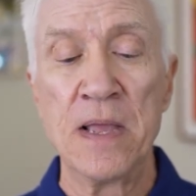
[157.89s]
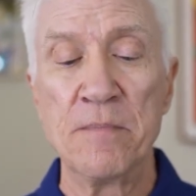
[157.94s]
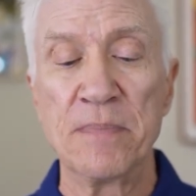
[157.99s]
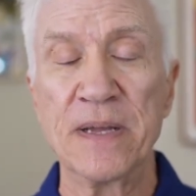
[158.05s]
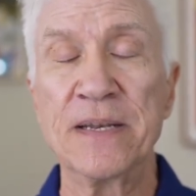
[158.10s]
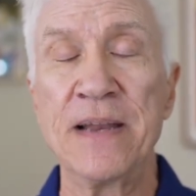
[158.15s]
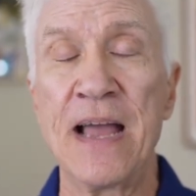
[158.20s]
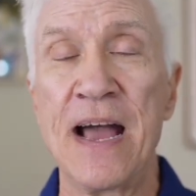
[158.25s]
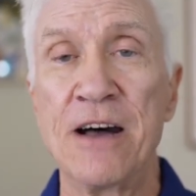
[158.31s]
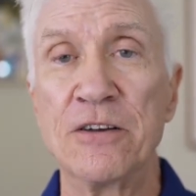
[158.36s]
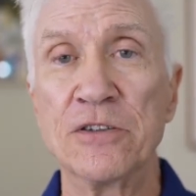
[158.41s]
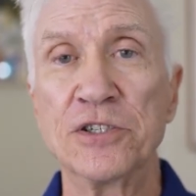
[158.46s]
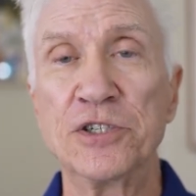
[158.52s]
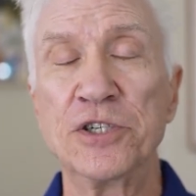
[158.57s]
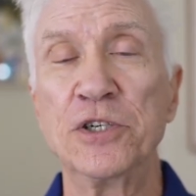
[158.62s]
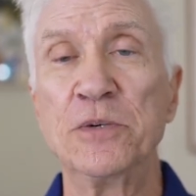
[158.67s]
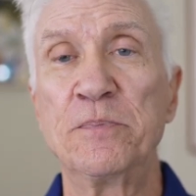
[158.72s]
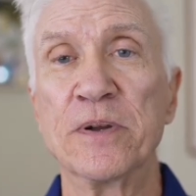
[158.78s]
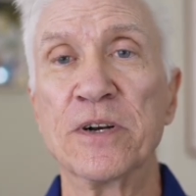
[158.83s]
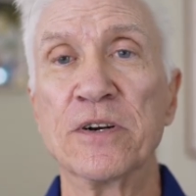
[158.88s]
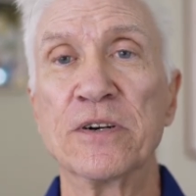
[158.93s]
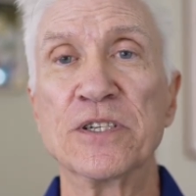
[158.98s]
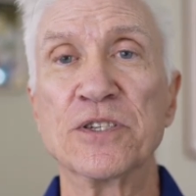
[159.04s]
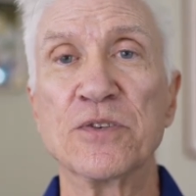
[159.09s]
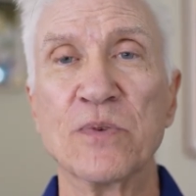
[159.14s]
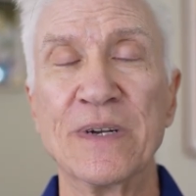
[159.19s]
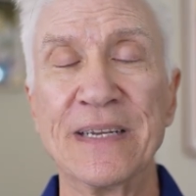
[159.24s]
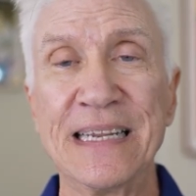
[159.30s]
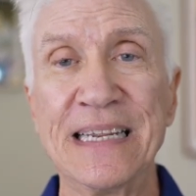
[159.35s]
But now Jupiter
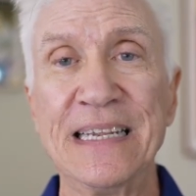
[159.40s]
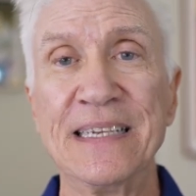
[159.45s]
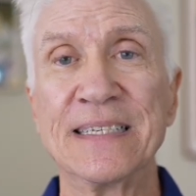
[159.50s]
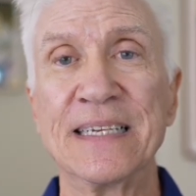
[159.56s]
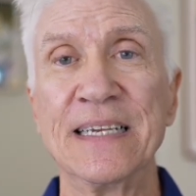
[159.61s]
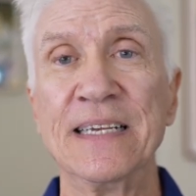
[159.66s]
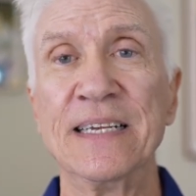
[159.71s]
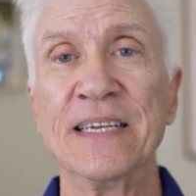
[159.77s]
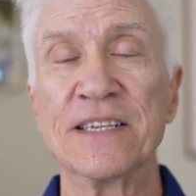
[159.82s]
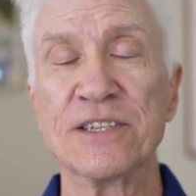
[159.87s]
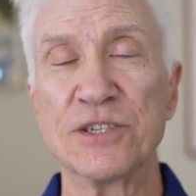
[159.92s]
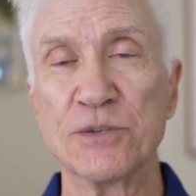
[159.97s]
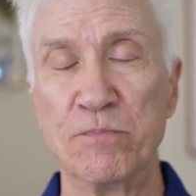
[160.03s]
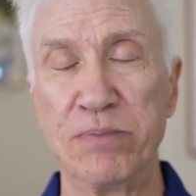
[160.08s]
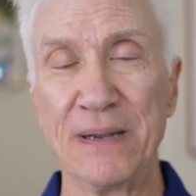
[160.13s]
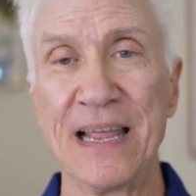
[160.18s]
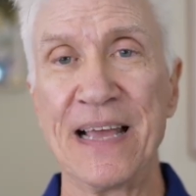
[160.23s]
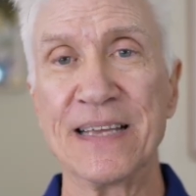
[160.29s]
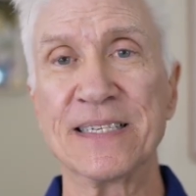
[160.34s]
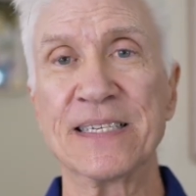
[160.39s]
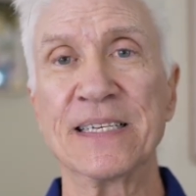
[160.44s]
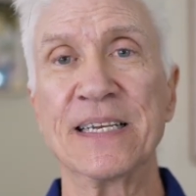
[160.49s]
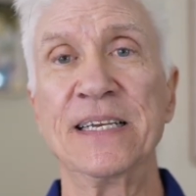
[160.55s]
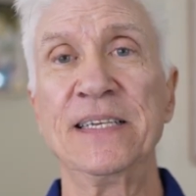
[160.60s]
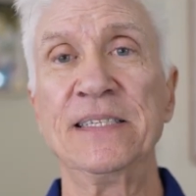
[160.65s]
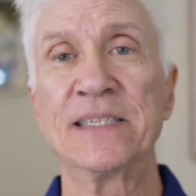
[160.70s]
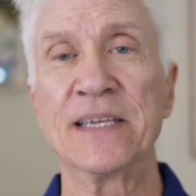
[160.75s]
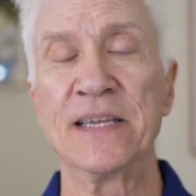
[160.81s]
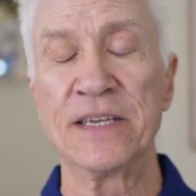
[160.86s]
is releasing its
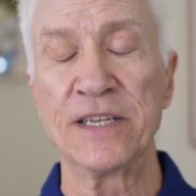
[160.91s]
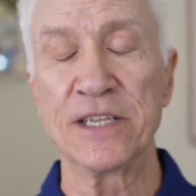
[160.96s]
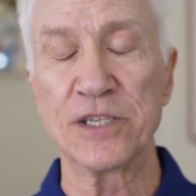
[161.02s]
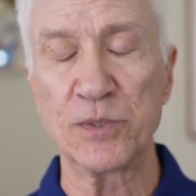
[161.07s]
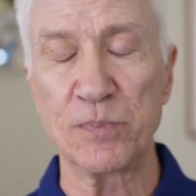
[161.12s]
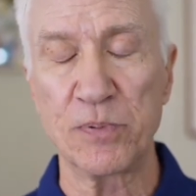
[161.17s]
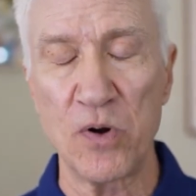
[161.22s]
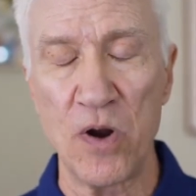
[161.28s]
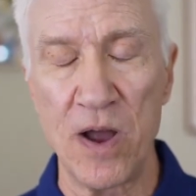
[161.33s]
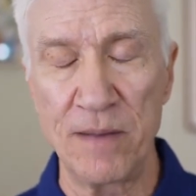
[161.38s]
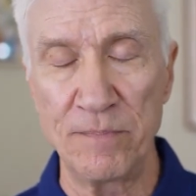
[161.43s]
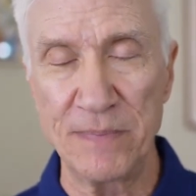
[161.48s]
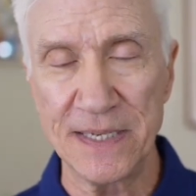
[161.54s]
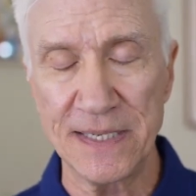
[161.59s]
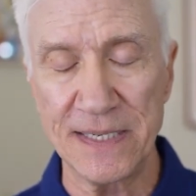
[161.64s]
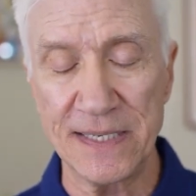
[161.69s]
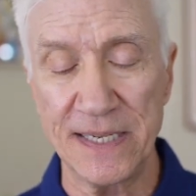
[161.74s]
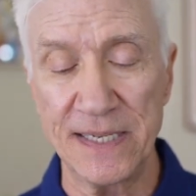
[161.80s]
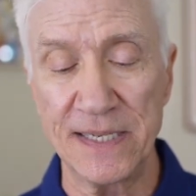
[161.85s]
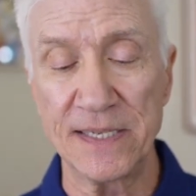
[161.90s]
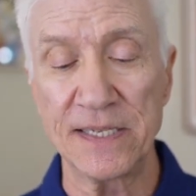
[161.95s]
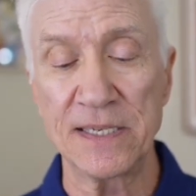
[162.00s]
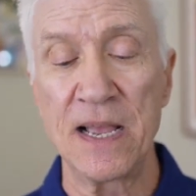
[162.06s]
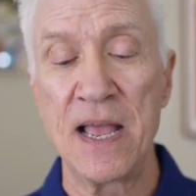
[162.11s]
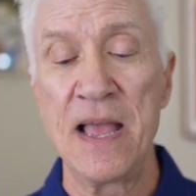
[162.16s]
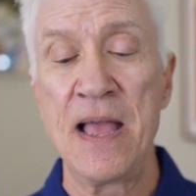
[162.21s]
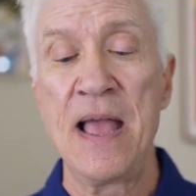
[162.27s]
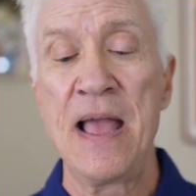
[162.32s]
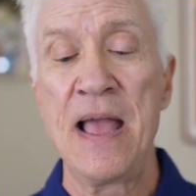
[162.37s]
blessings and its
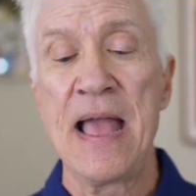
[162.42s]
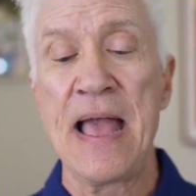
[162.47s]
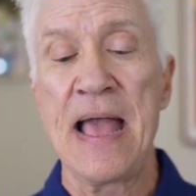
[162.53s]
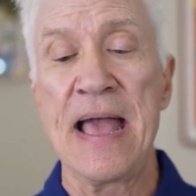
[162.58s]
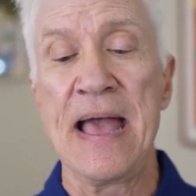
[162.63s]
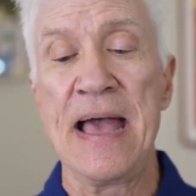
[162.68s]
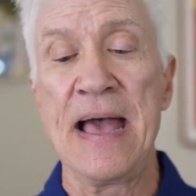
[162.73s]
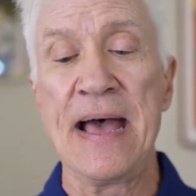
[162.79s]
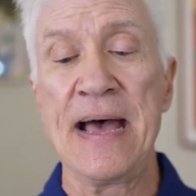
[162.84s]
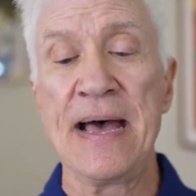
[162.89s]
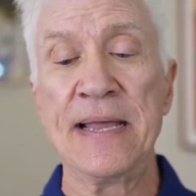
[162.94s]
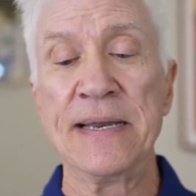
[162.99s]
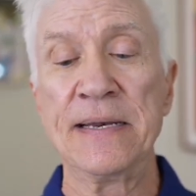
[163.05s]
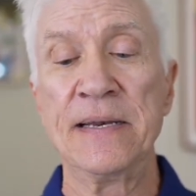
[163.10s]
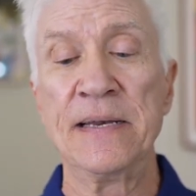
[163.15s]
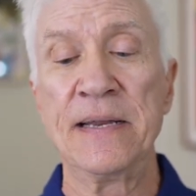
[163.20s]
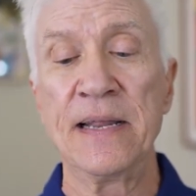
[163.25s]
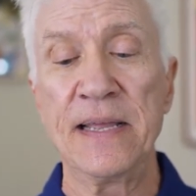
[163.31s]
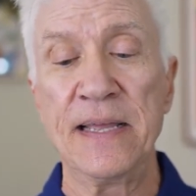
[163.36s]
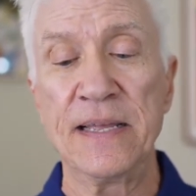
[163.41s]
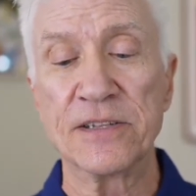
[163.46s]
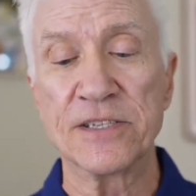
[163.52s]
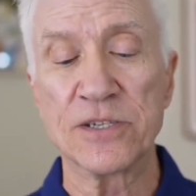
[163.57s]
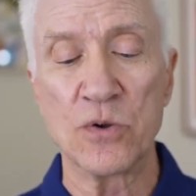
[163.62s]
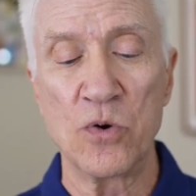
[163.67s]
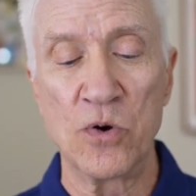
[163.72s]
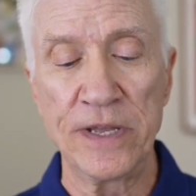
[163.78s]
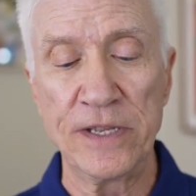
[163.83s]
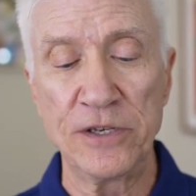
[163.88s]
promises, and
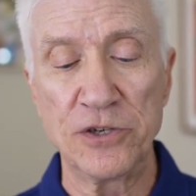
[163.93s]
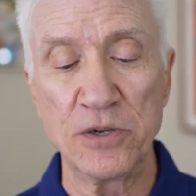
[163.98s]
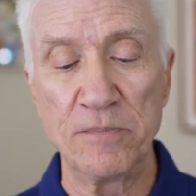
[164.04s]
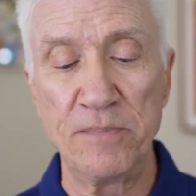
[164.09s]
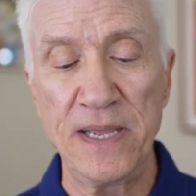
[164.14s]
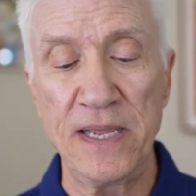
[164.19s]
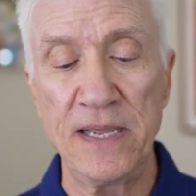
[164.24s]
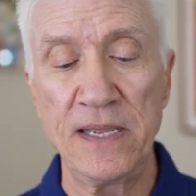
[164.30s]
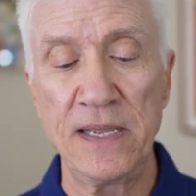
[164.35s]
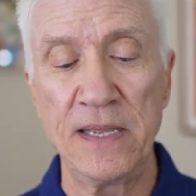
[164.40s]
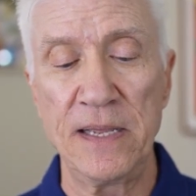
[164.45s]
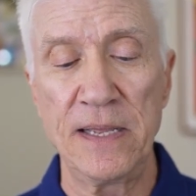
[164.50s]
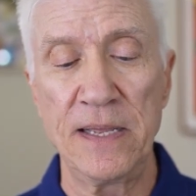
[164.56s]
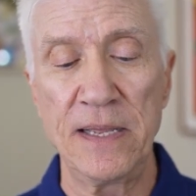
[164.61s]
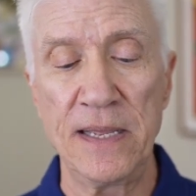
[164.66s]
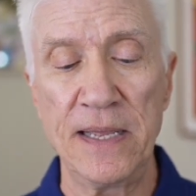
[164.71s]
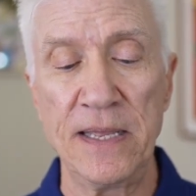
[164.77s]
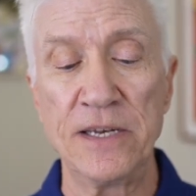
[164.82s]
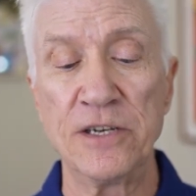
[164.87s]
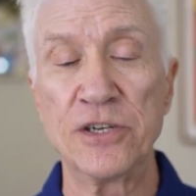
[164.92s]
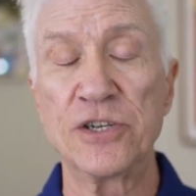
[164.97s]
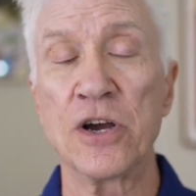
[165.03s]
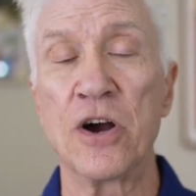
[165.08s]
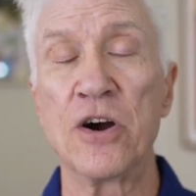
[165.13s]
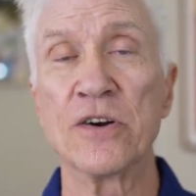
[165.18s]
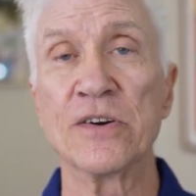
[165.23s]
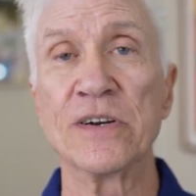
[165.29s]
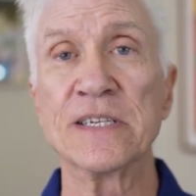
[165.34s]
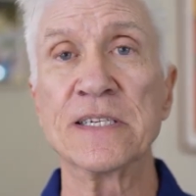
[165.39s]
it's going to be in
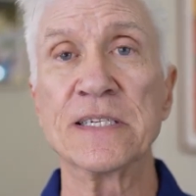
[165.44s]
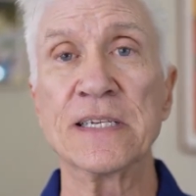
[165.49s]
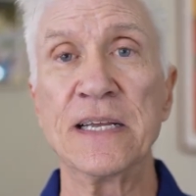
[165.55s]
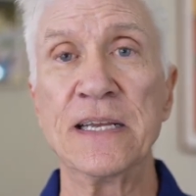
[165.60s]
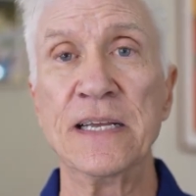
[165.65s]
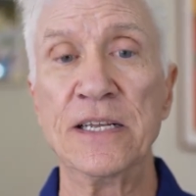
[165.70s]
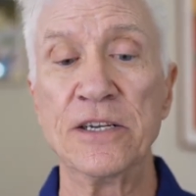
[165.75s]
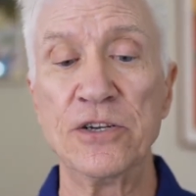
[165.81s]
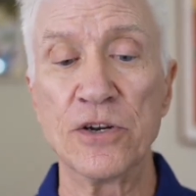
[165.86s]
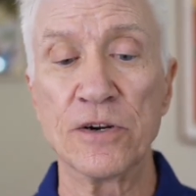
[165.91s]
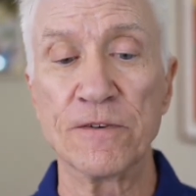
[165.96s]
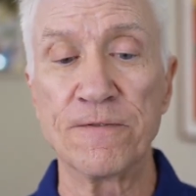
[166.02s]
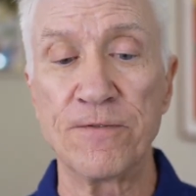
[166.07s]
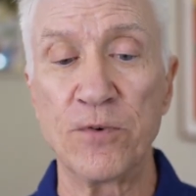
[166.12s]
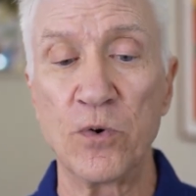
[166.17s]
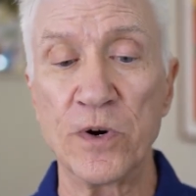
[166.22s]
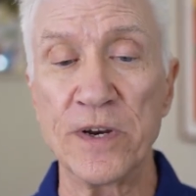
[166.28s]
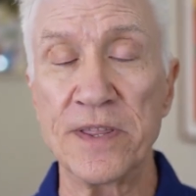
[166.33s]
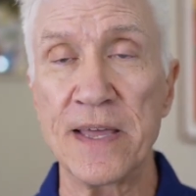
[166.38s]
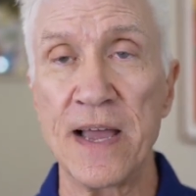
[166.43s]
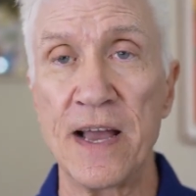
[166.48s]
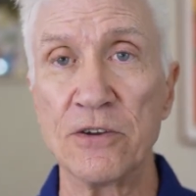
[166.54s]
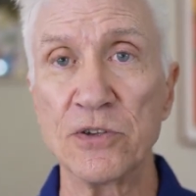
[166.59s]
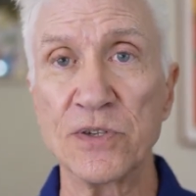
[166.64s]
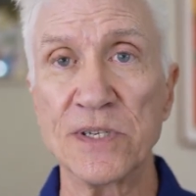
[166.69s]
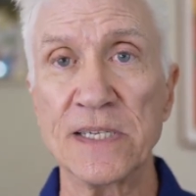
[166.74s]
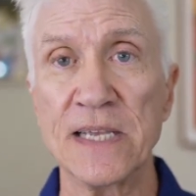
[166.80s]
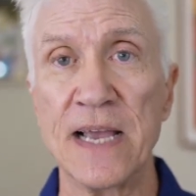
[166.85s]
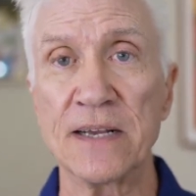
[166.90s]
Taurus in your fourth
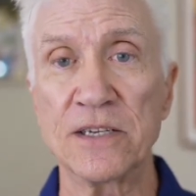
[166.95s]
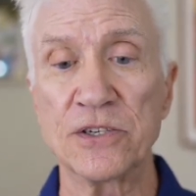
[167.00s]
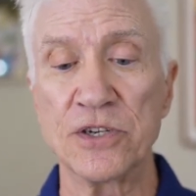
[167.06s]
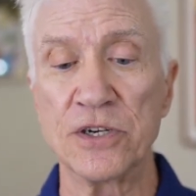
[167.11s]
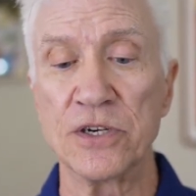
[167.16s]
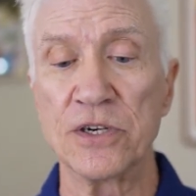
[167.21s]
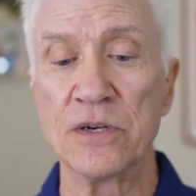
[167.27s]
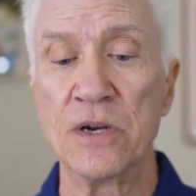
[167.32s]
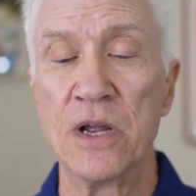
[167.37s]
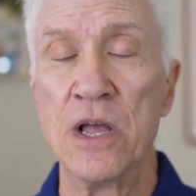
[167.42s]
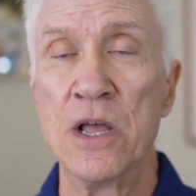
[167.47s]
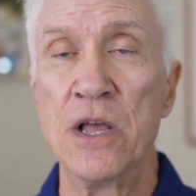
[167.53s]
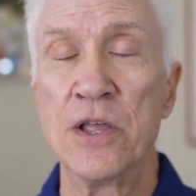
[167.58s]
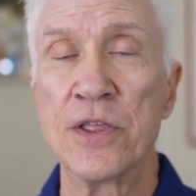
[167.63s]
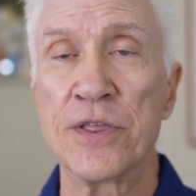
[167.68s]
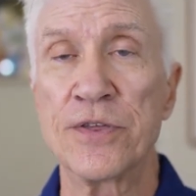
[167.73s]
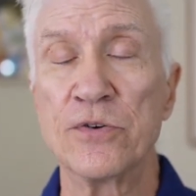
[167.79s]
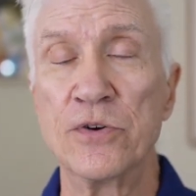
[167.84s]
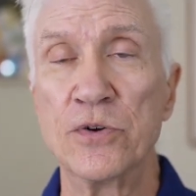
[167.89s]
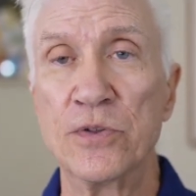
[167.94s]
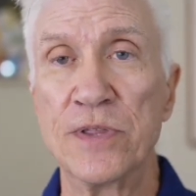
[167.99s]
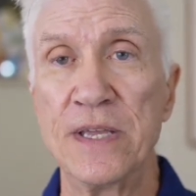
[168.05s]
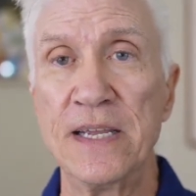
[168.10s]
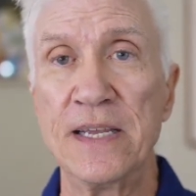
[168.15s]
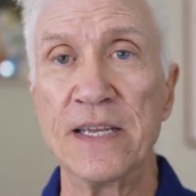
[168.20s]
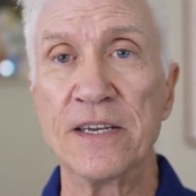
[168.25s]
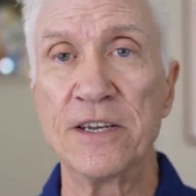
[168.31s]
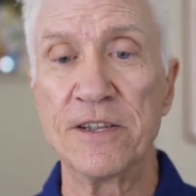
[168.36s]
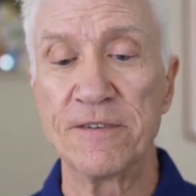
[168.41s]
house sector through
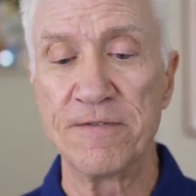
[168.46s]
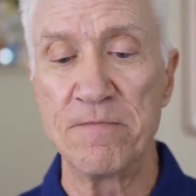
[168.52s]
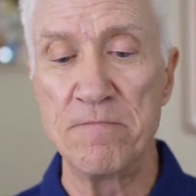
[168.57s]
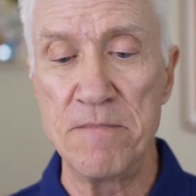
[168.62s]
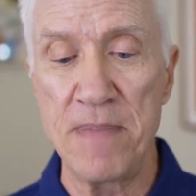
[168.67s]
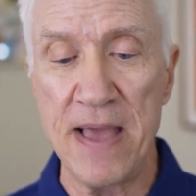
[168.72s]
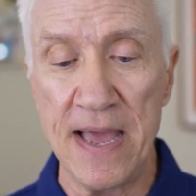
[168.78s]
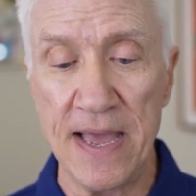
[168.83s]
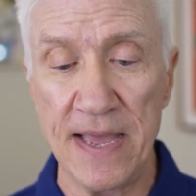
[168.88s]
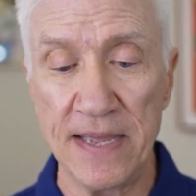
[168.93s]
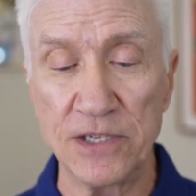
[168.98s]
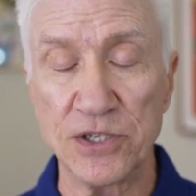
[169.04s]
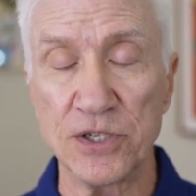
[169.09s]
the end of May.